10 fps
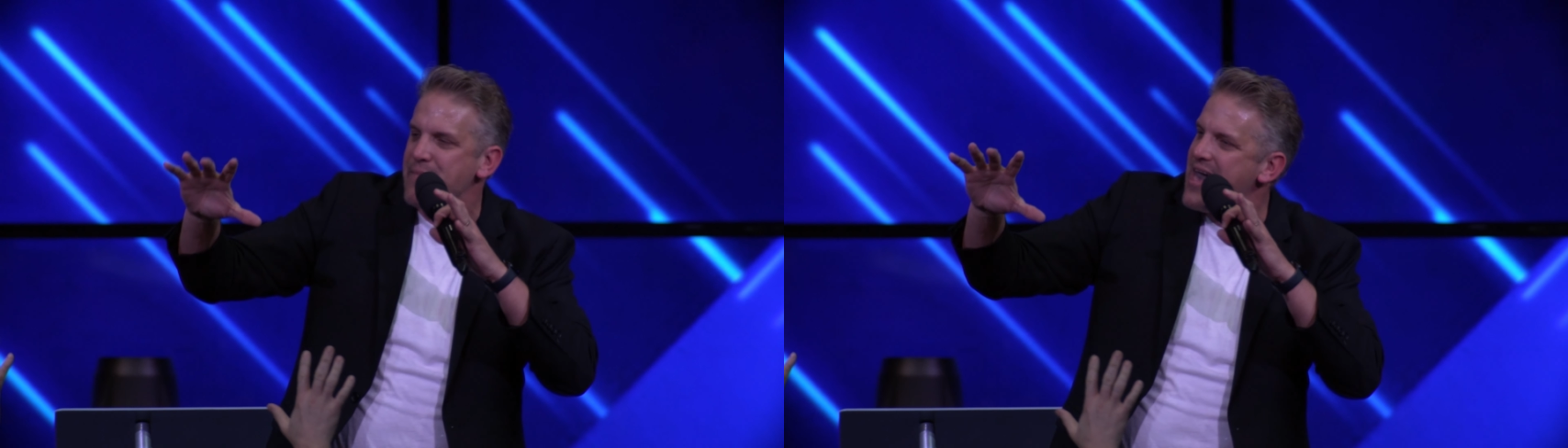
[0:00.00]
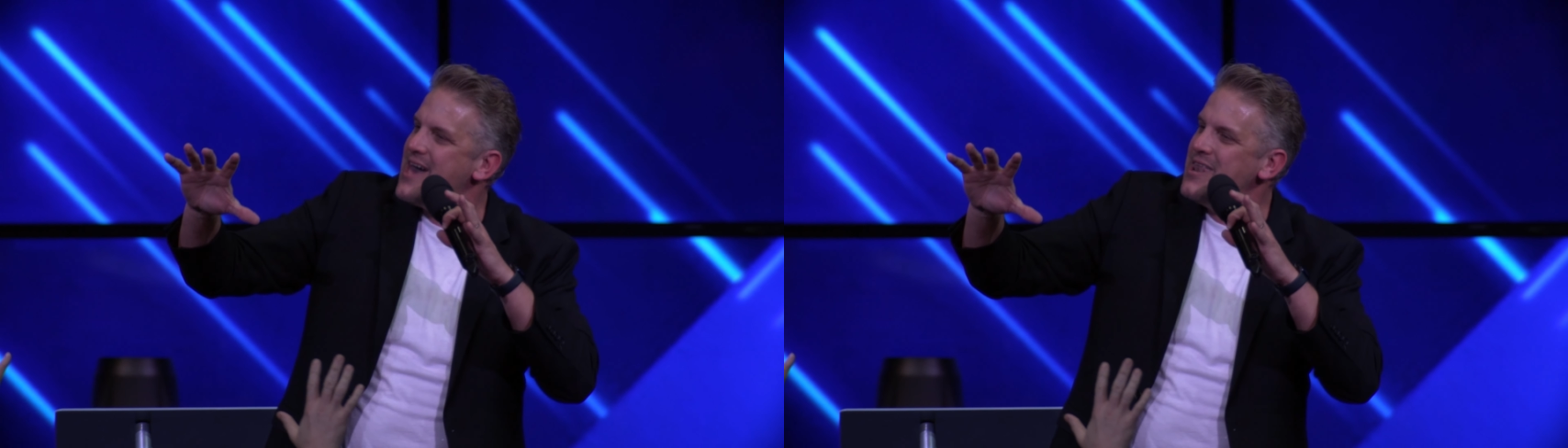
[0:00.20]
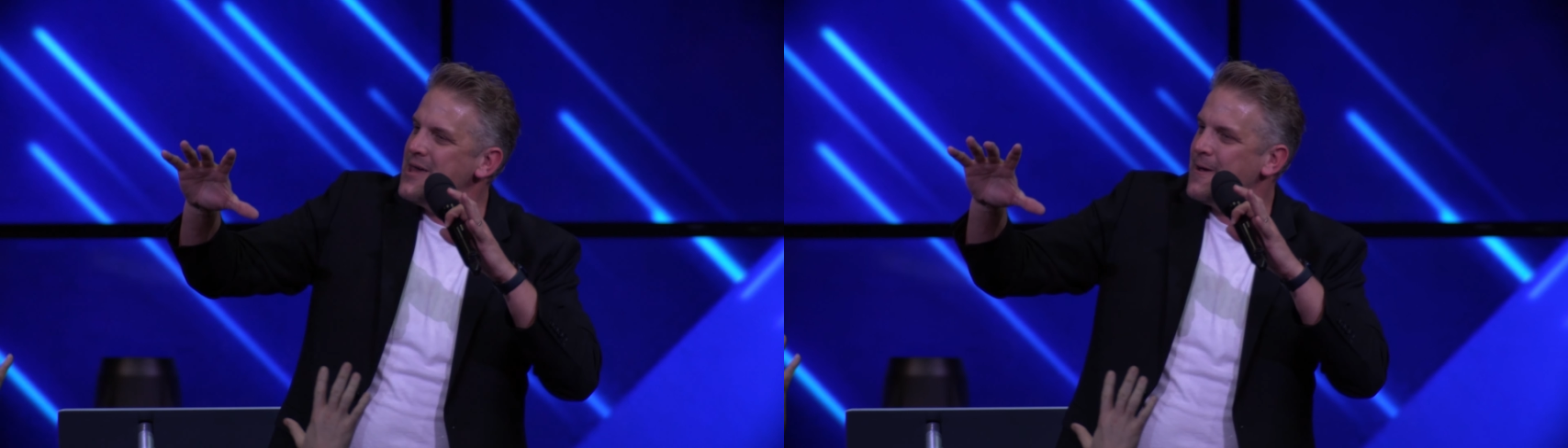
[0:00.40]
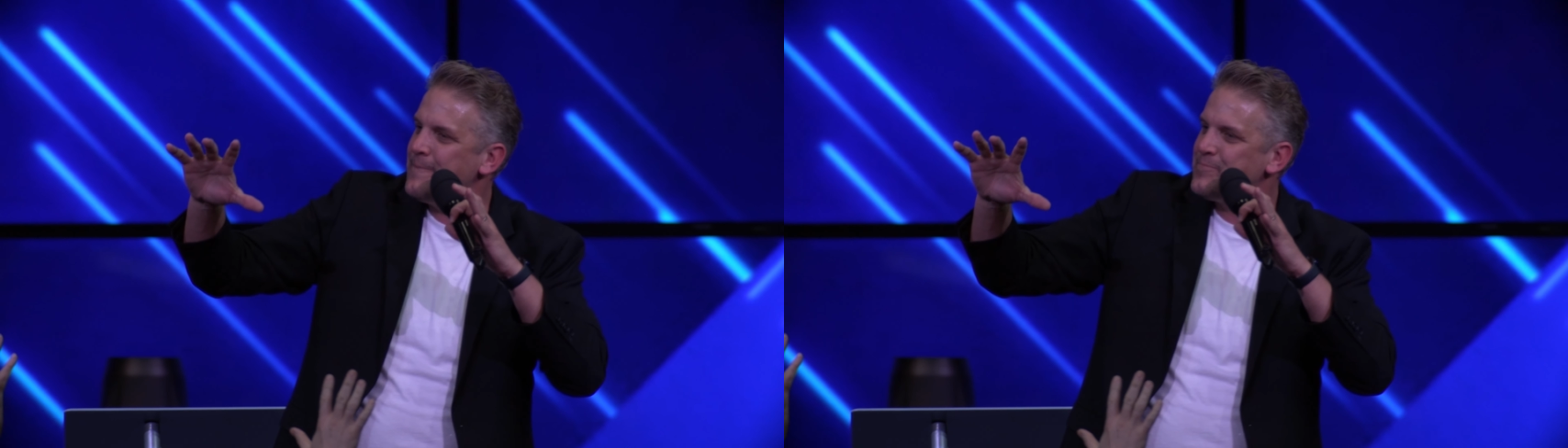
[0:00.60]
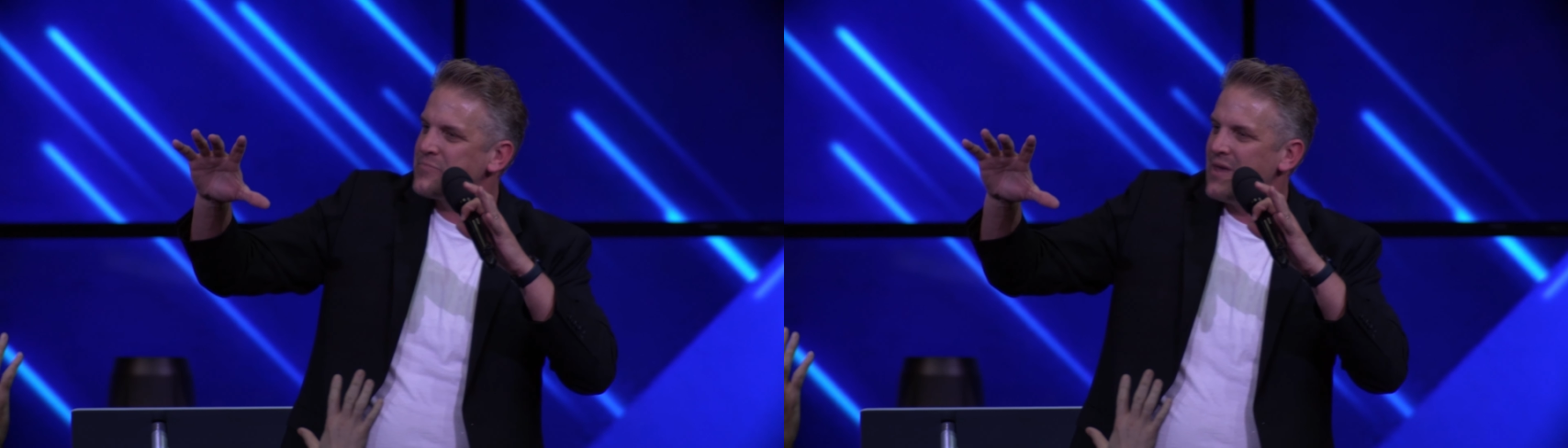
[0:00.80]

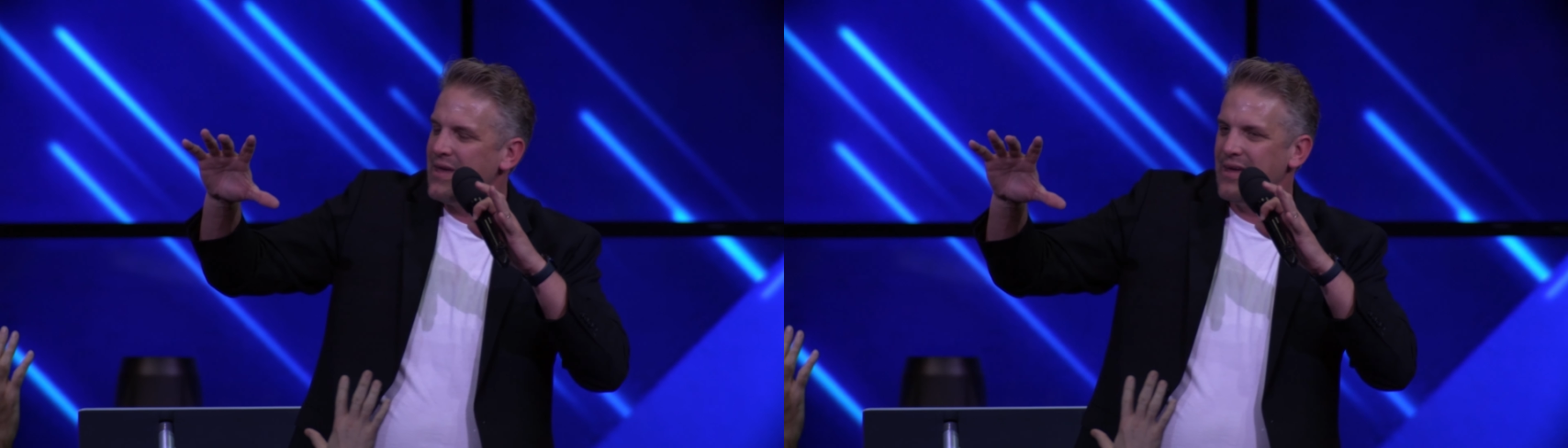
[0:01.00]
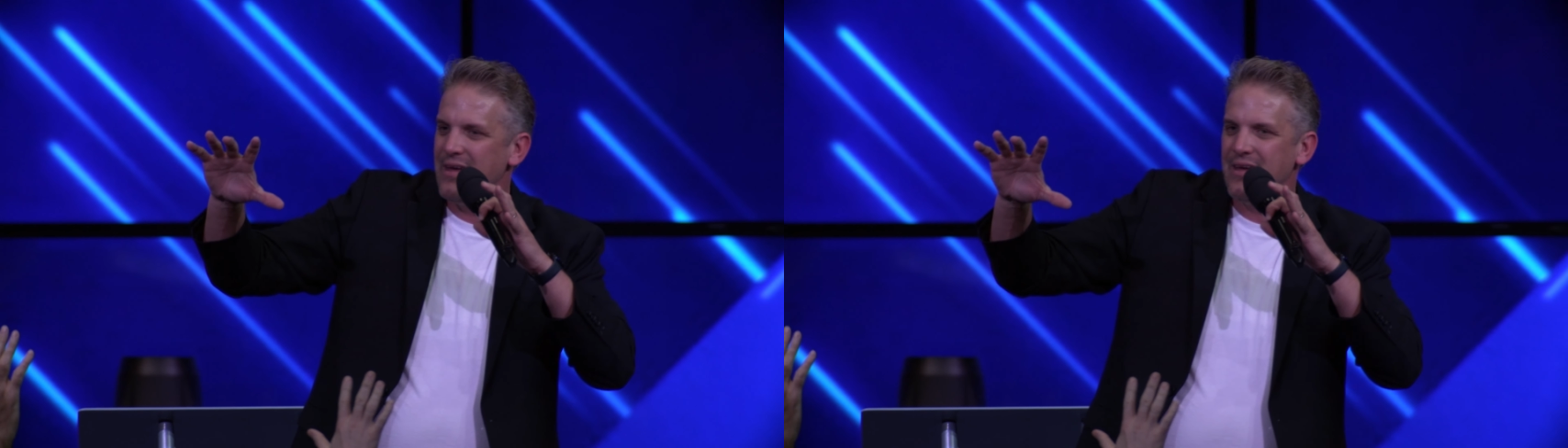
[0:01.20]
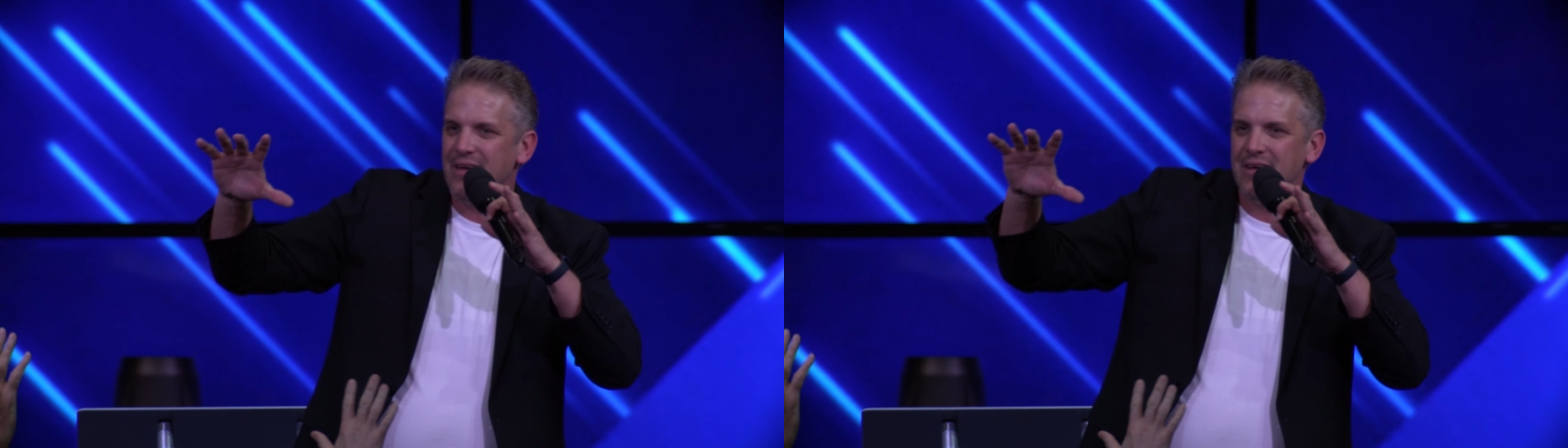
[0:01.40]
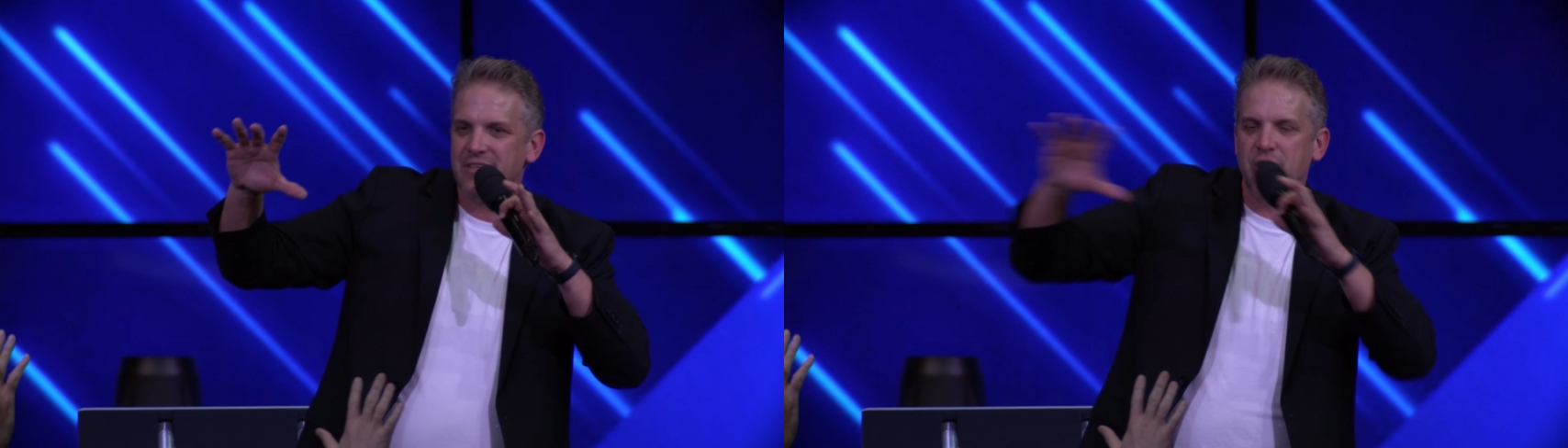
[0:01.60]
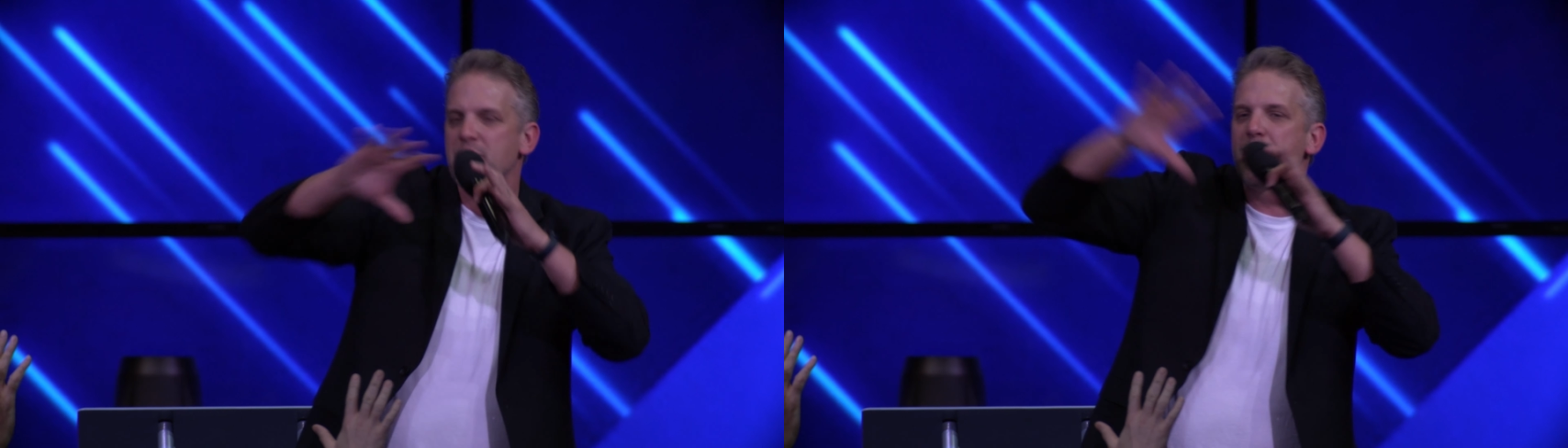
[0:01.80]

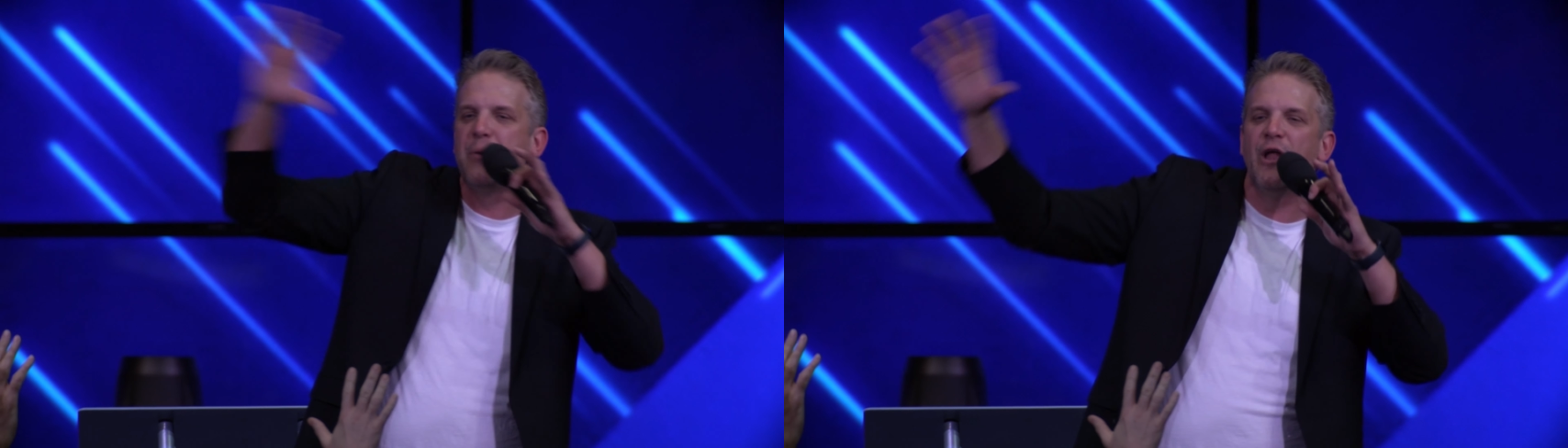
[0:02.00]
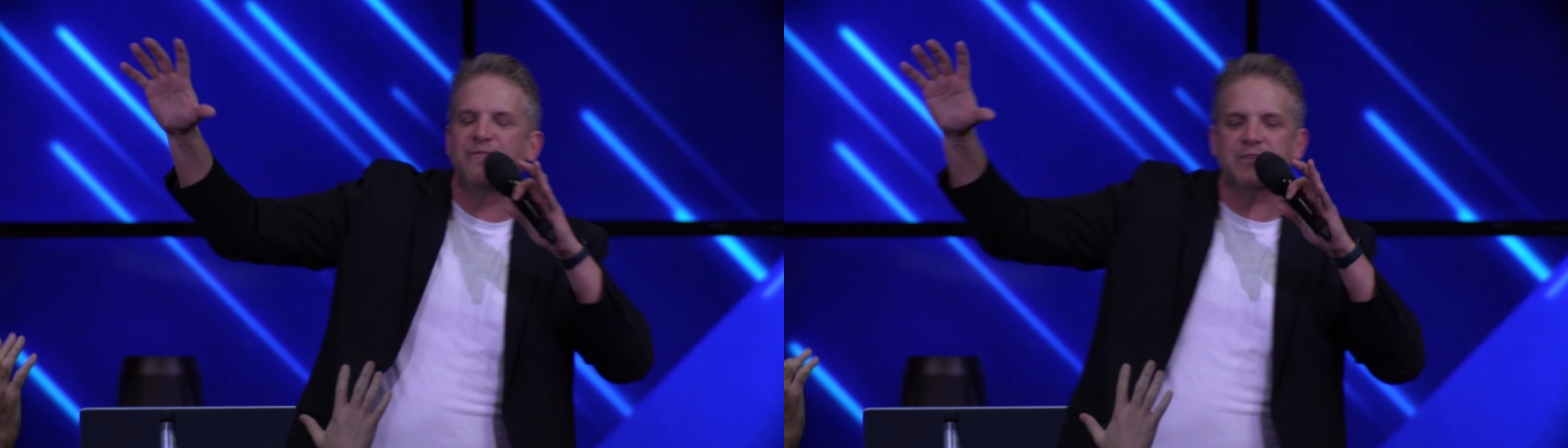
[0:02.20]
Amen? So it's going to be a